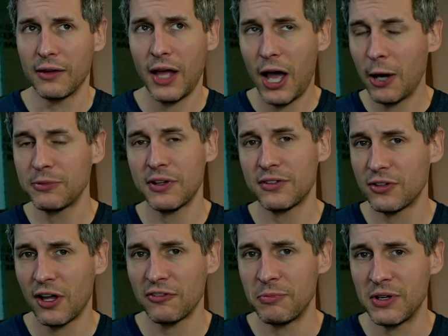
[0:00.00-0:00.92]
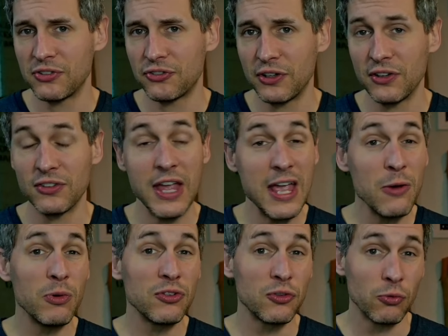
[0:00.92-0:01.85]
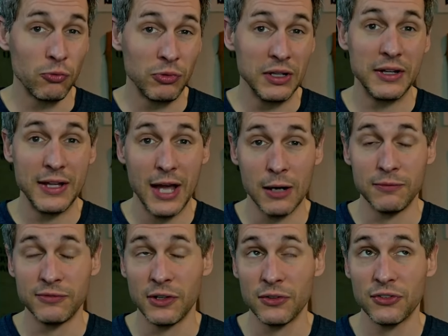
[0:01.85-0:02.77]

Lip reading: helped us solve mysteries. It was really helpful.